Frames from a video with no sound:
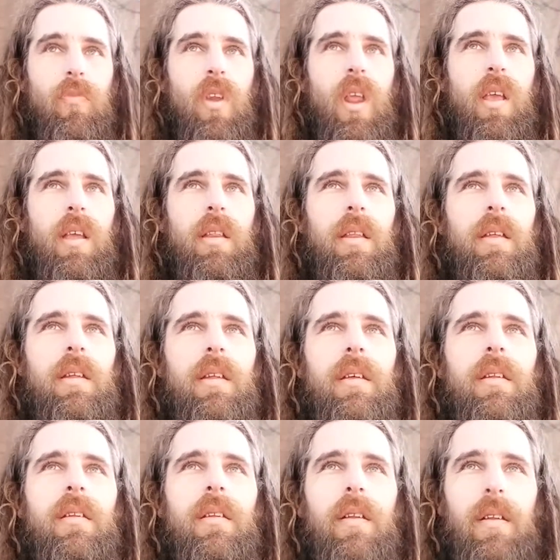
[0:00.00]
And then,
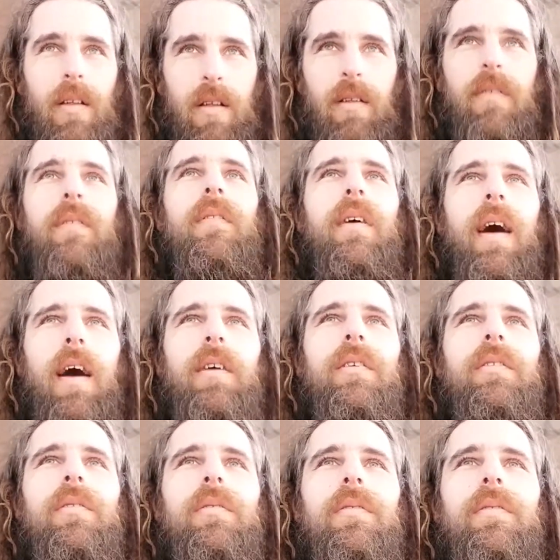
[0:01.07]
how you doing?